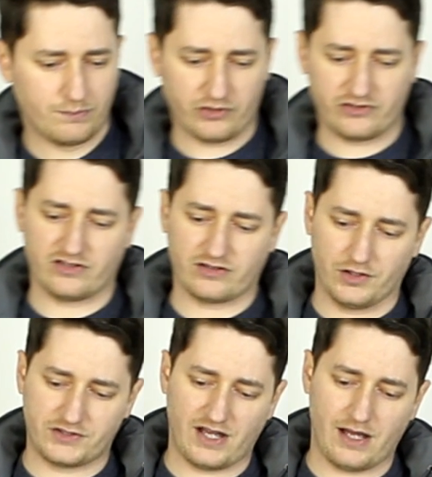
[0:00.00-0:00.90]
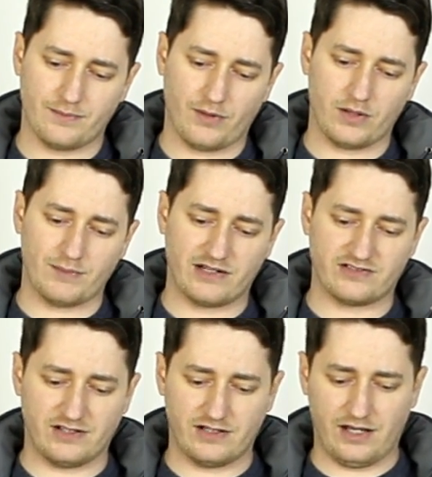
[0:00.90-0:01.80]
pushing this little tab on the
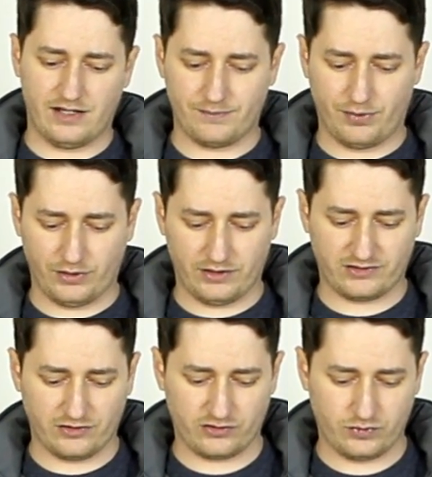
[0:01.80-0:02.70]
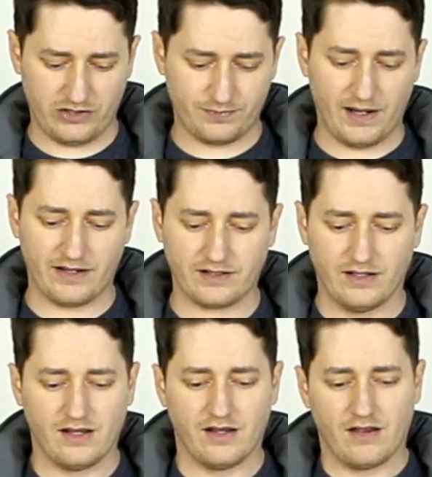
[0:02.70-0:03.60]
magazine in and pulling this little switch back.
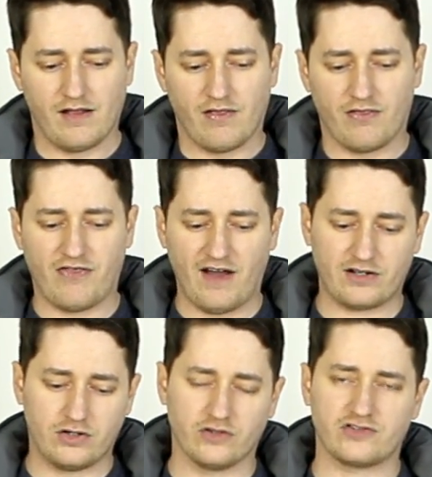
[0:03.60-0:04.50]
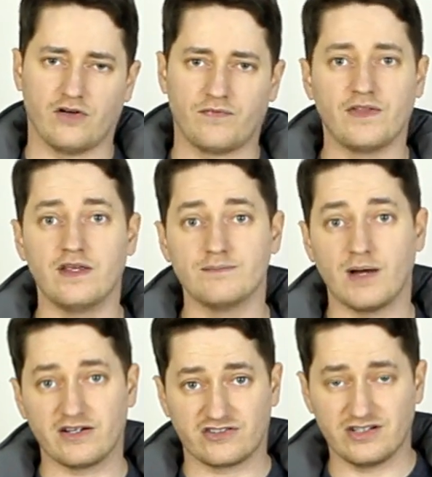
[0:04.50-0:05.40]
That cuts off the
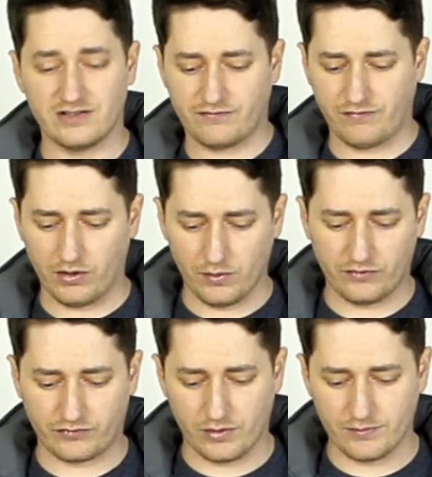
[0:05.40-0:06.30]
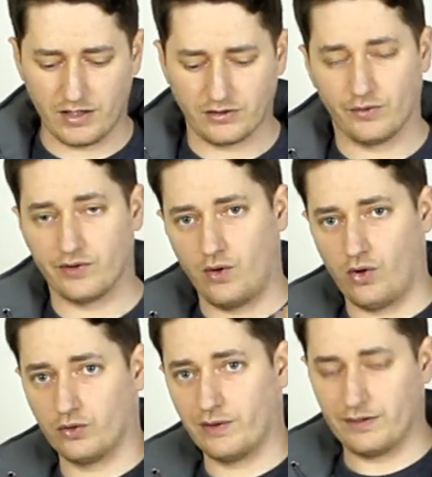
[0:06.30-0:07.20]
magazine follower from going
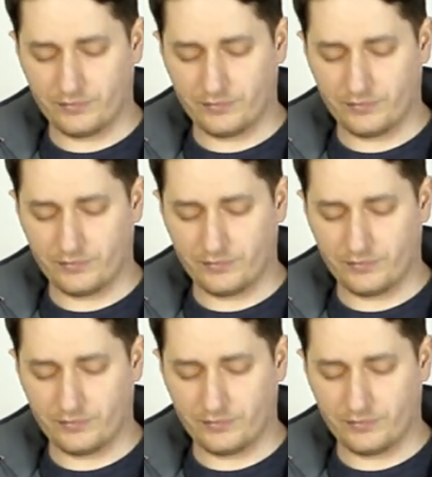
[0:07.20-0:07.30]
all the way up